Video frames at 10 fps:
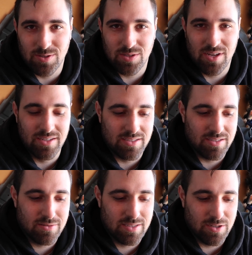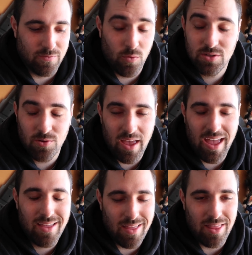So as long as cylinder four is
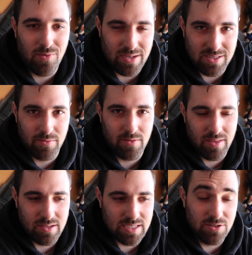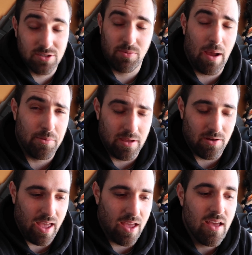okay, then the rest of the, cylinders are probably
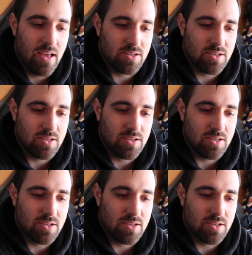okay.